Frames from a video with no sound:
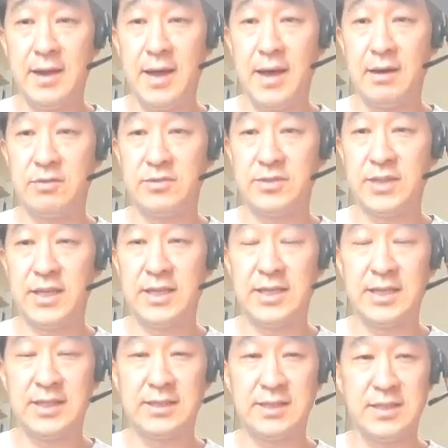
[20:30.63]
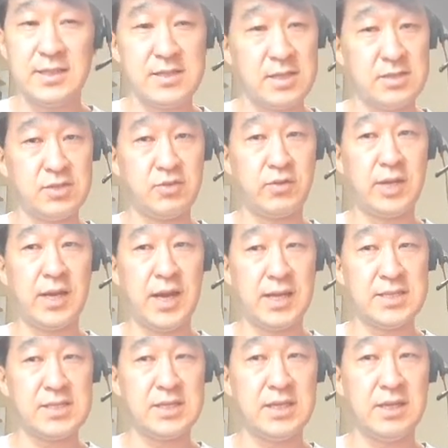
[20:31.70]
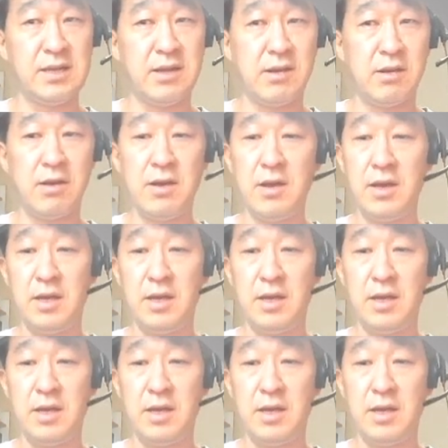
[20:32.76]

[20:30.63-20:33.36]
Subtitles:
outside like this, as you cannot see it here.